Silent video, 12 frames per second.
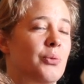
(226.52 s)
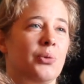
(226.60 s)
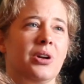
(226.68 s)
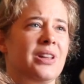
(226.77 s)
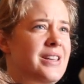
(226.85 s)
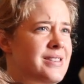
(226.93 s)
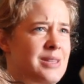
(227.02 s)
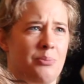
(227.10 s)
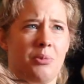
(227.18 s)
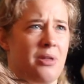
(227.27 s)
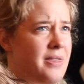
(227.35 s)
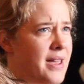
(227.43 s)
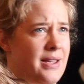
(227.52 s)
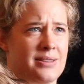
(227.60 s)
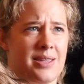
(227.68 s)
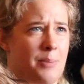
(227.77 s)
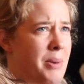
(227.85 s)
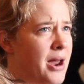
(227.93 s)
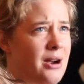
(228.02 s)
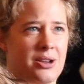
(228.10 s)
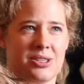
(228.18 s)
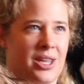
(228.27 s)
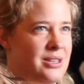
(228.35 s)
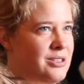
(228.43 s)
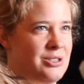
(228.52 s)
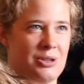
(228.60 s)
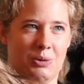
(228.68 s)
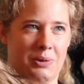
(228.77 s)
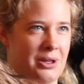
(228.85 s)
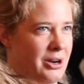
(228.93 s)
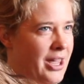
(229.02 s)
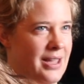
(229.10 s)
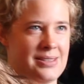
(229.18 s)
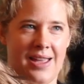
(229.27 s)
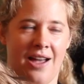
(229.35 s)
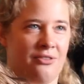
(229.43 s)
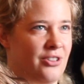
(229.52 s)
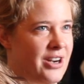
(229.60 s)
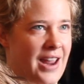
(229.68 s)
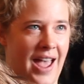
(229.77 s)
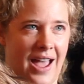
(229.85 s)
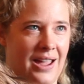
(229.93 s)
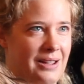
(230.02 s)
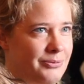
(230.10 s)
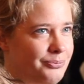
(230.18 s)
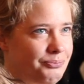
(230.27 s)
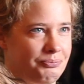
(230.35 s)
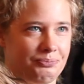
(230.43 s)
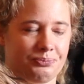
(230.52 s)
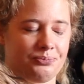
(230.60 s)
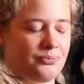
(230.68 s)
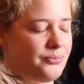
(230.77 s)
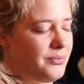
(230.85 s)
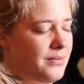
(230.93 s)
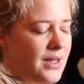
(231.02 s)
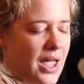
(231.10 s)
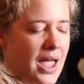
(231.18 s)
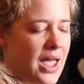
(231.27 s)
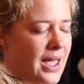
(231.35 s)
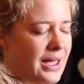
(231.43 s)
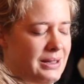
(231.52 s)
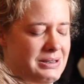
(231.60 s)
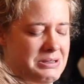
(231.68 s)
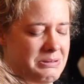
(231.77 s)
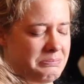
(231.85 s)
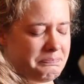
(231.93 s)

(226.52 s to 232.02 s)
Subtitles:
Really simple things that parents get to do with their kids every day. And